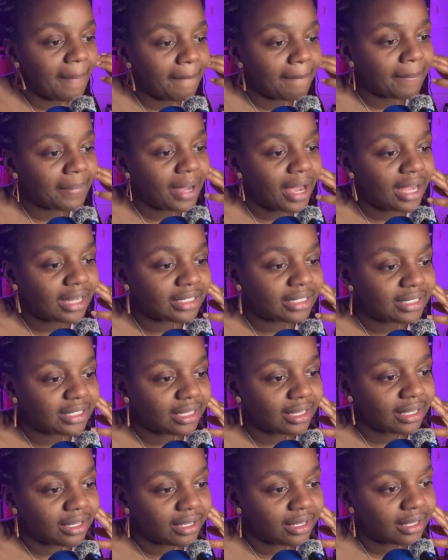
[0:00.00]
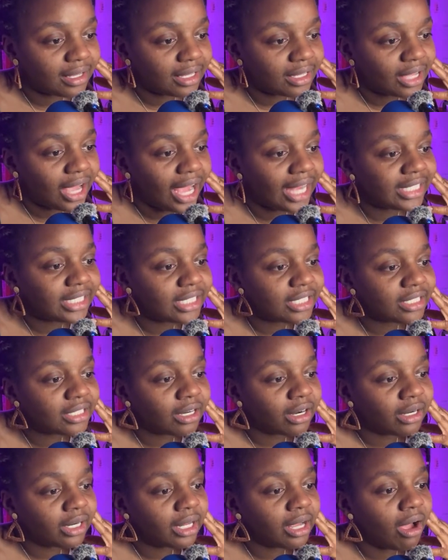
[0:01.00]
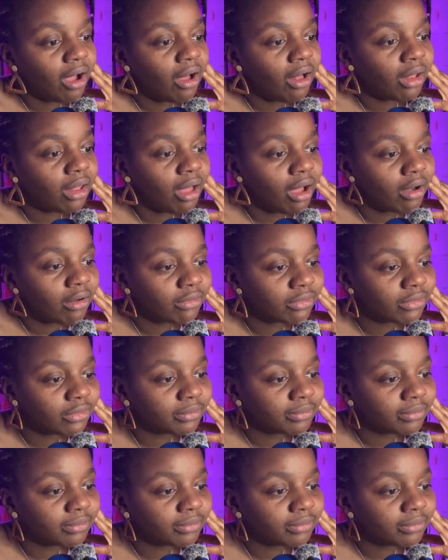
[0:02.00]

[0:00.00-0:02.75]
Posh said, I just turn it all off.